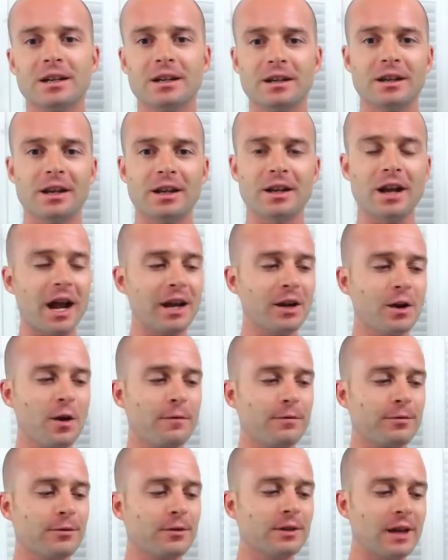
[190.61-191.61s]
and I know
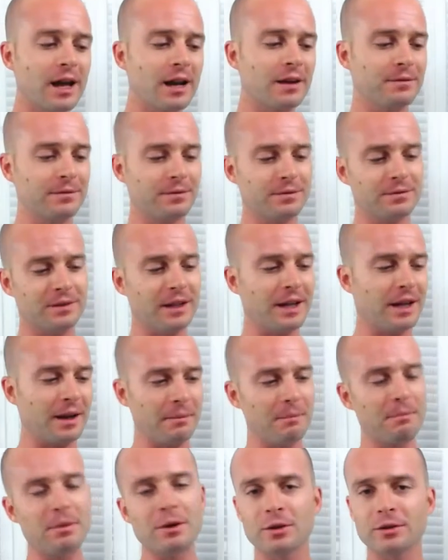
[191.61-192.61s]
for a lot of, like, a
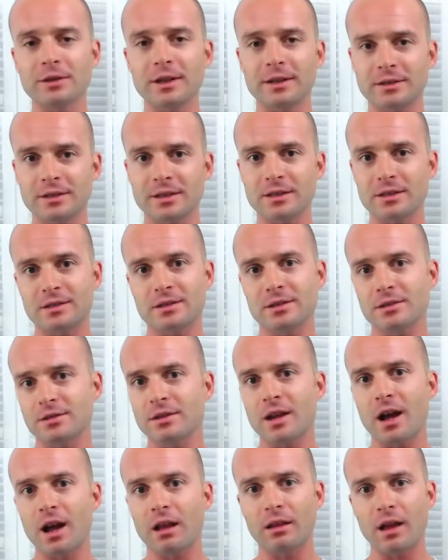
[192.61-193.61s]
beer like this, there's
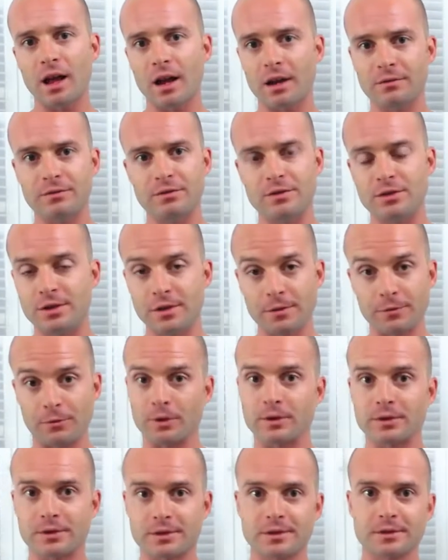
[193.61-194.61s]
not a lot of
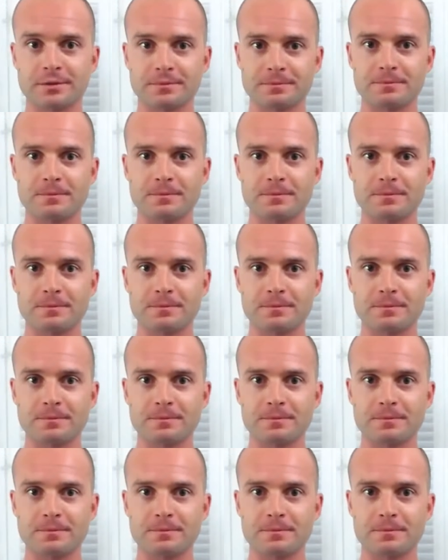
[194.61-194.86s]
difference